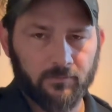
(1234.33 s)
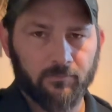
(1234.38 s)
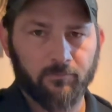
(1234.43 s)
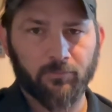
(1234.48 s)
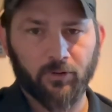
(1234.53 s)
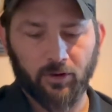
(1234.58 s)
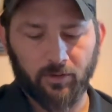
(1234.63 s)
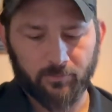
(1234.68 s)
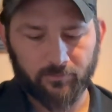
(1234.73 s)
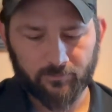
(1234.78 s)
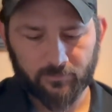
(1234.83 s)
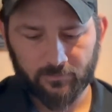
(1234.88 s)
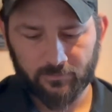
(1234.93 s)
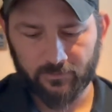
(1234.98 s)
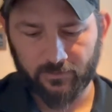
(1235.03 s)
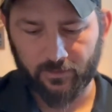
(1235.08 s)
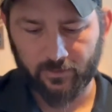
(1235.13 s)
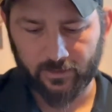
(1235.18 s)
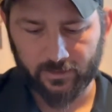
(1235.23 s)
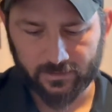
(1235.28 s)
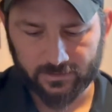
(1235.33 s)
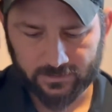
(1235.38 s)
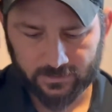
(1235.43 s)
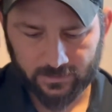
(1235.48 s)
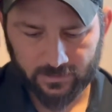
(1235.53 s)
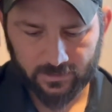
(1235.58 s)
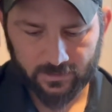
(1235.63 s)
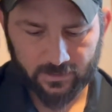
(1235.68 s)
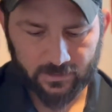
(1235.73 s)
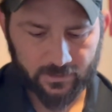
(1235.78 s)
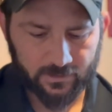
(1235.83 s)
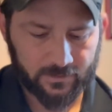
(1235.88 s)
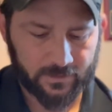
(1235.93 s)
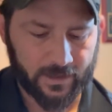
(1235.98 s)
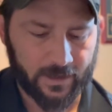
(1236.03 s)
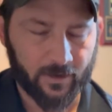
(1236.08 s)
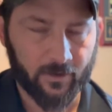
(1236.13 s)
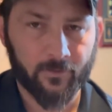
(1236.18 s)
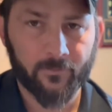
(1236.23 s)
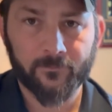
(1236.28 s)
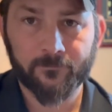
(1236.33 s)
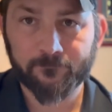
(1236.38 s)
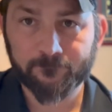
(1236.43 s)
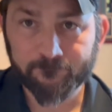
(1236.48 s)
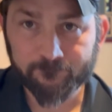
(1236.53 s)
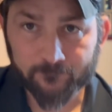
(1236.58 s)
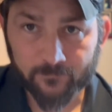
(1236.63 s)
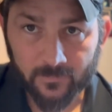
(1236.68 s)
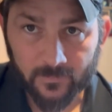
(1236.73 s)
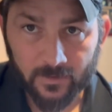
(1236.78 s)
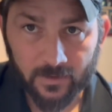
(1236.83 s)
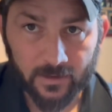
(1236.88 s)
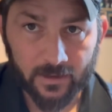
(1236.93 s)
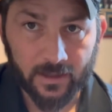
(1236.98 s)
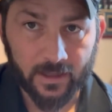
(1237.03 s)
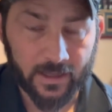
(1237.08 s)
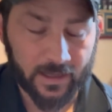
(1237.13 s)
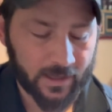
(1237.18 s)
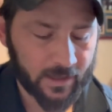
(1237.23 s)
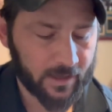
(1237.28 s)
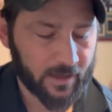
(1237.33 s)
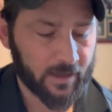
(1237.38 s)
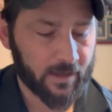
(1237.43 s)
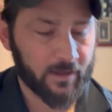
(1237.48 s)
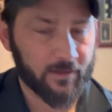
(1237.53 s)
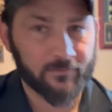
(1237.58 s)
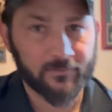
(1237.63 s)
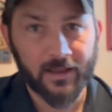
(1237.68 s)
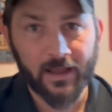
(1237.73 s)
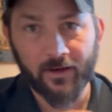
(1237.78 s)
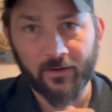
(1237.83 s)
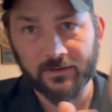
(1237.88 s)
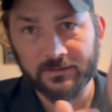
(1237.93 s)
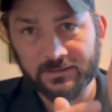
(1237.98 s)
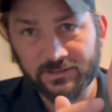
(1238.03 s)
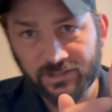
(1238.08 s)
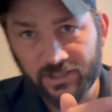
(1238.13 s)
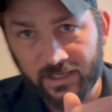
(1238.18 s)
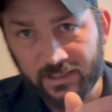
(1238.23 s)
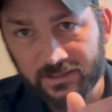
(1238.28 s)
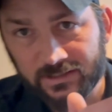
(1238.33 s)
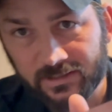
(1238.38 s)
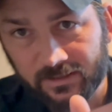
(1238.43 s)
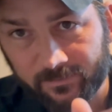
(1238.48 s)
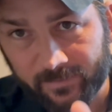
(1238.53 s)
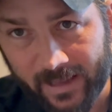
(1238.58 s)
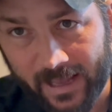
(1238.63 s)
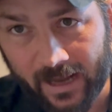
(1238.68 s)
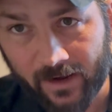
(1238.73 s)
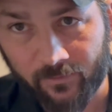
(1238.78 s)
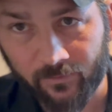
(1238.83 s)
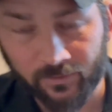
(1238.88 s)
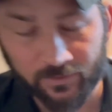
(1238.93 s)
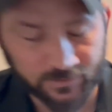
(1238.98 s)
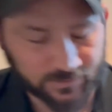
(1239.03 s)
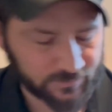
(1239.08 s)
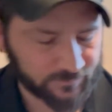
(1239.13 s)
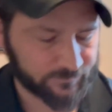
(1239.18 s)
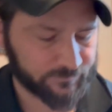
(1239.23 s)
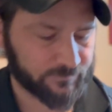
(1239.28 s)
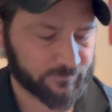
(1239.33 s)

boom, there it is. Now it's changed to backwards.